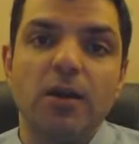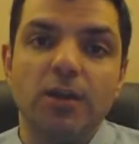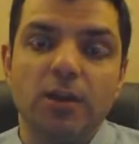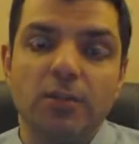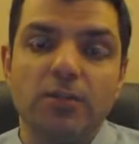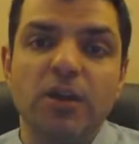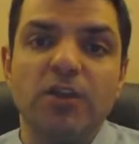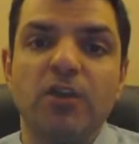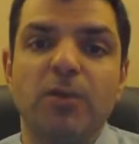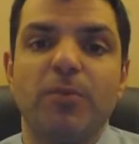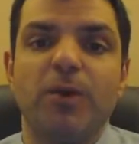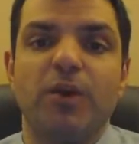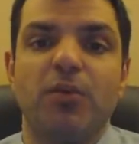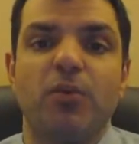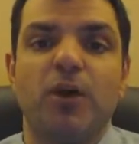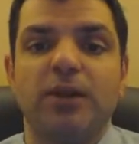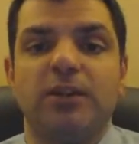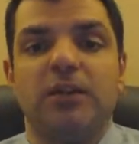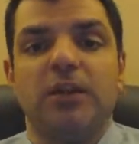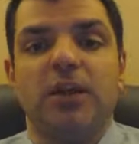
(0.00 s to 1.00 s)
Let me give you a
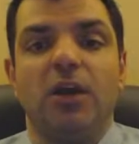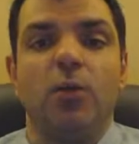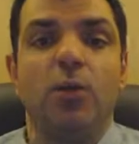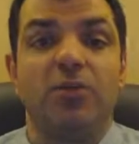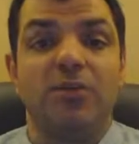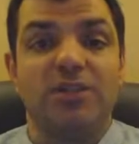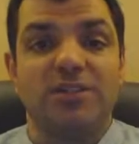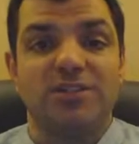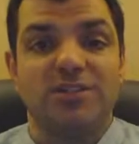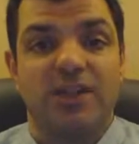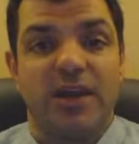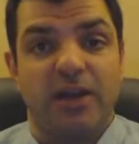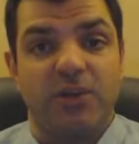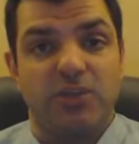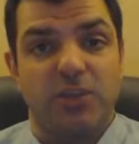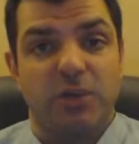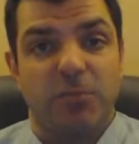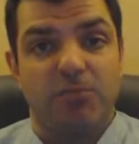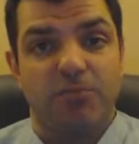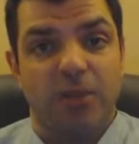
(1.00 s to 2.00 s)
better idea where this
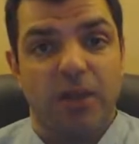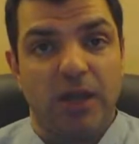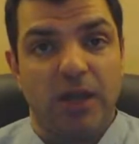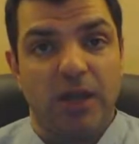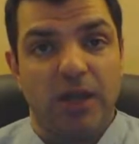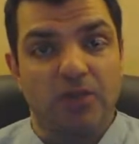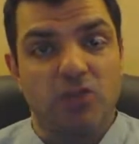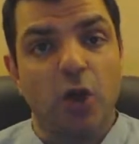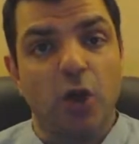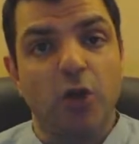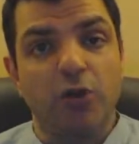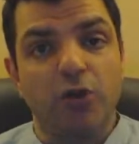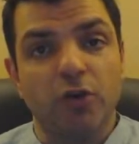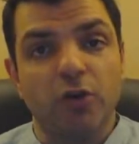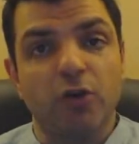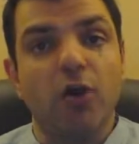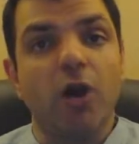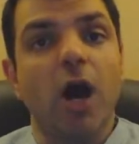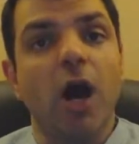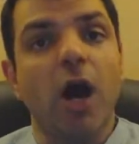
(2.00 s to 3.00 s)
stacks up against
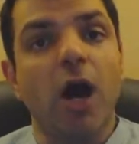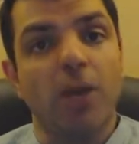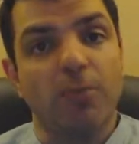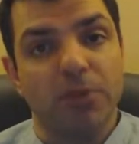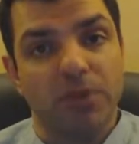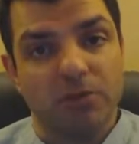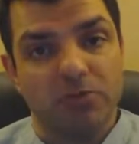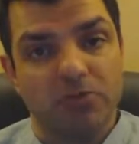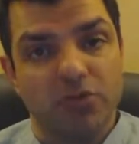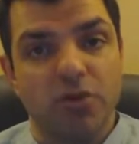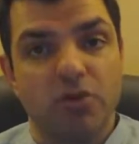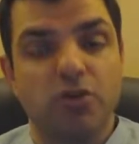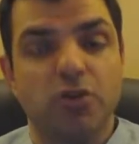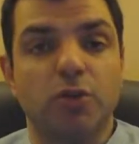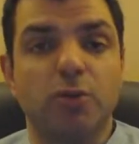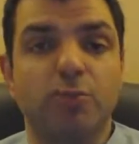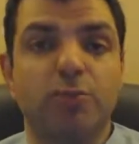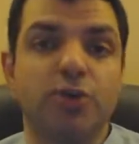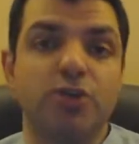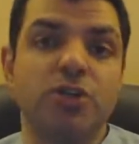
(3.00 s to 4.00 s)
other common
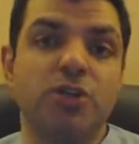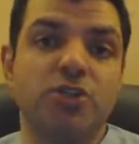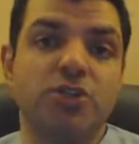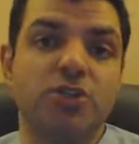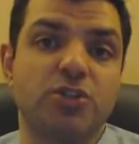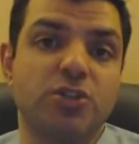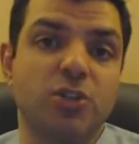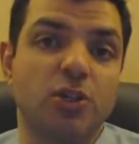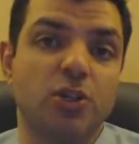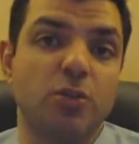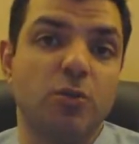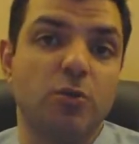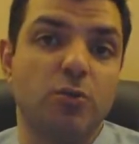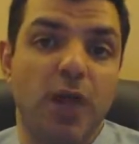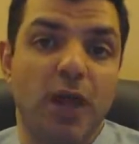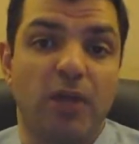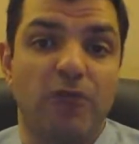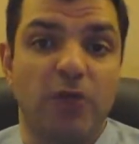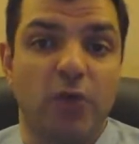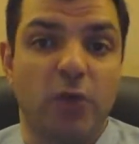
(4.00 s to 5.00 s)
surgical procedures that you
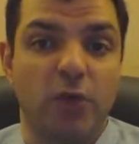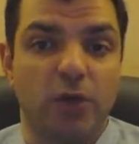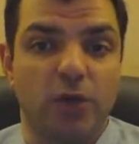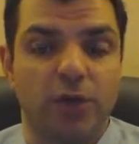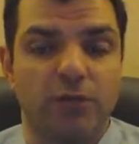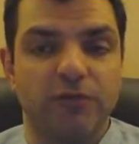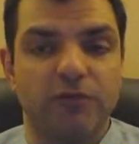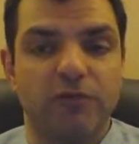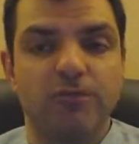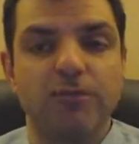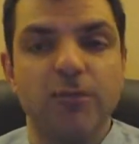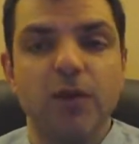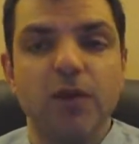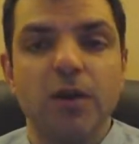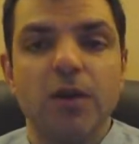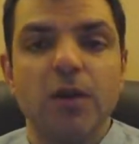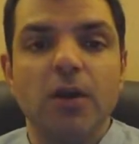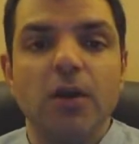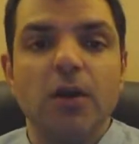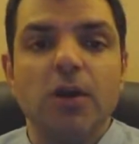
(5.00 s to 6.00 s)
may have heard of.
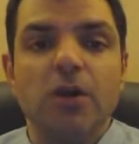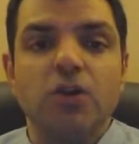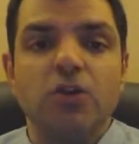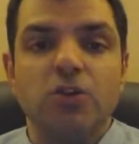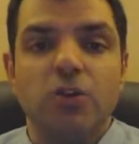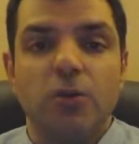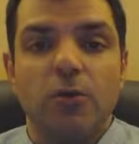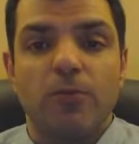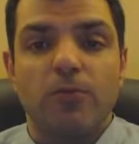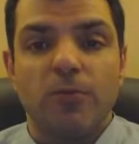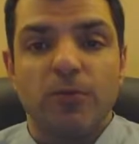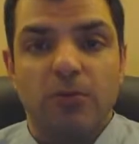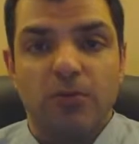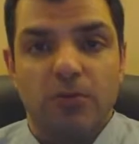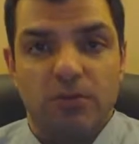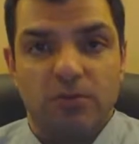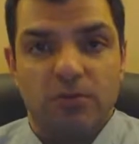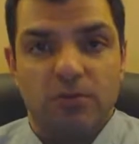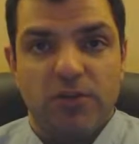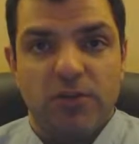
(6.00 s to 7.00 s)
So
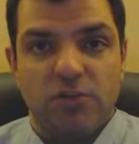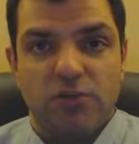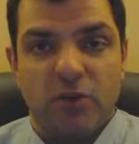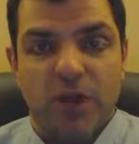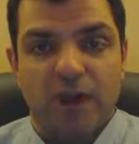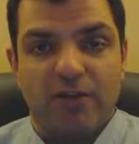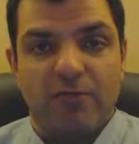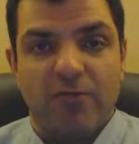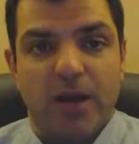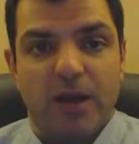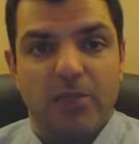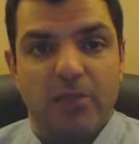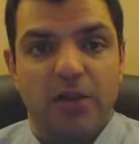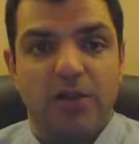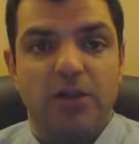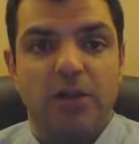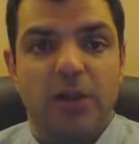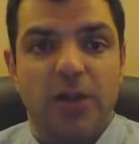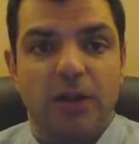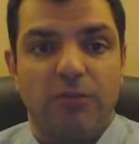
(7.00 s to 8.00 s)
this graph might be a
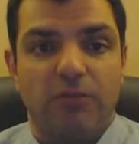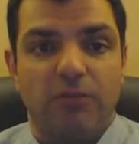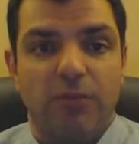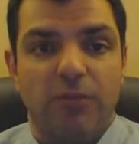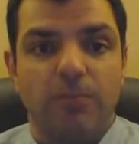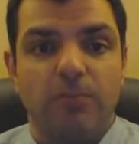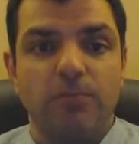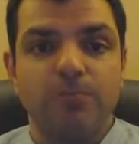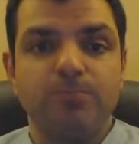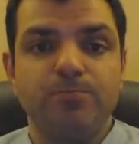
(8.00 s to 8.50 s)
little helpful.